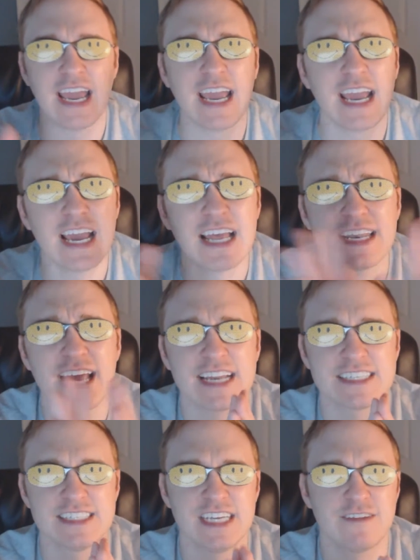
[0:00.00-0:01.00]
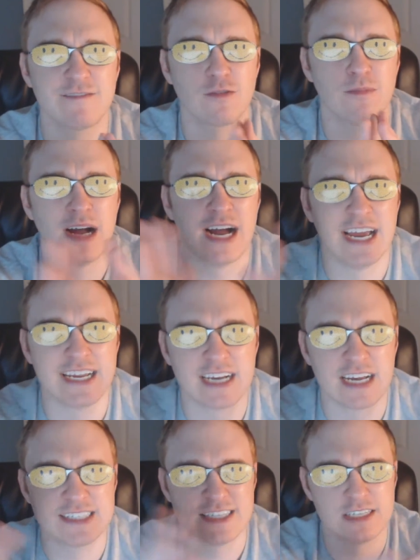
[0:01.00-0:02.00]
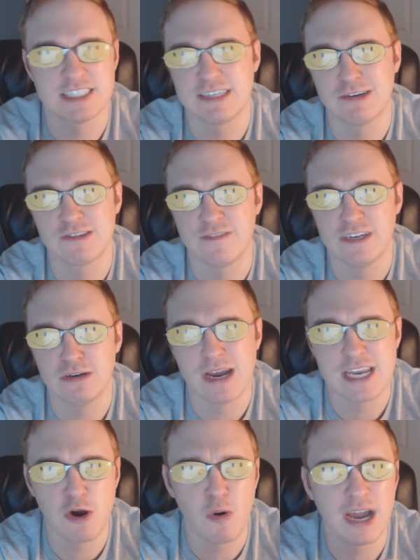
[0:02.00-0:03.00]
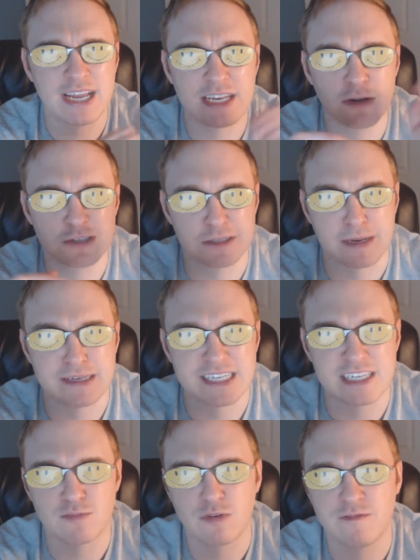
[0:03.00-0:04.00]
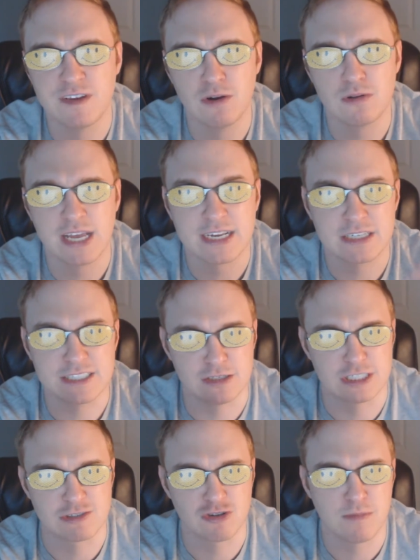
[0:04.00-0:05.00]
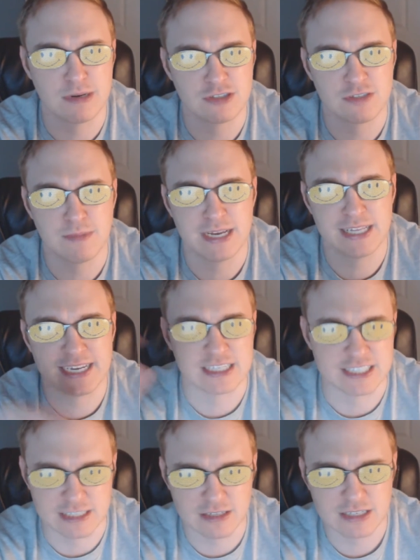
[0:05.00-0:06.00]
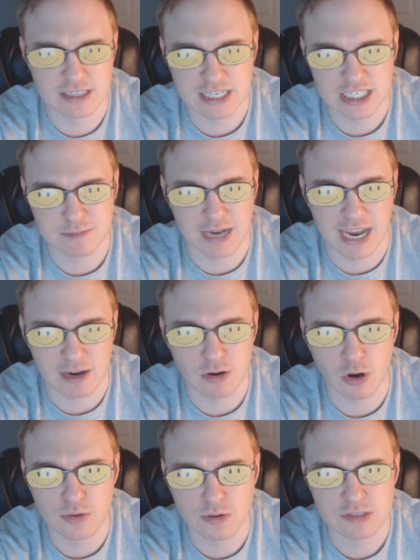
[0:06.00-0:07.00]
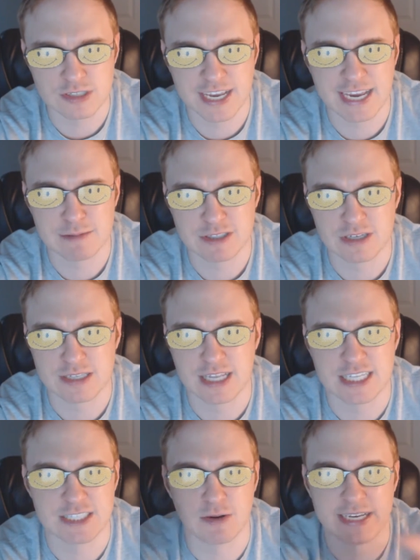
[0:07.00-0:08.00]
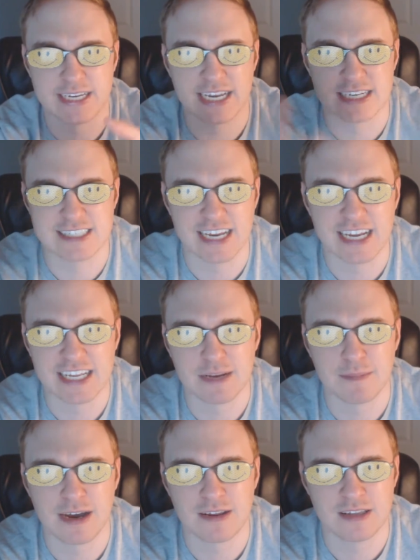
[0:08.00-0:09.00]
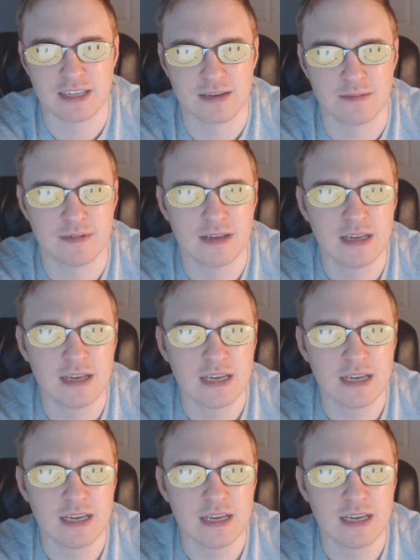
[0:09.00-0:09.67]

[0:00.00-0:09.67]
And that's it for my Godzilla series review. I know I there were some games I didn't review, like Godzilla Destroy All Monsters Melee and Godzilla Unleashed, but I don't own those games, so, that, so I can't say anything about them.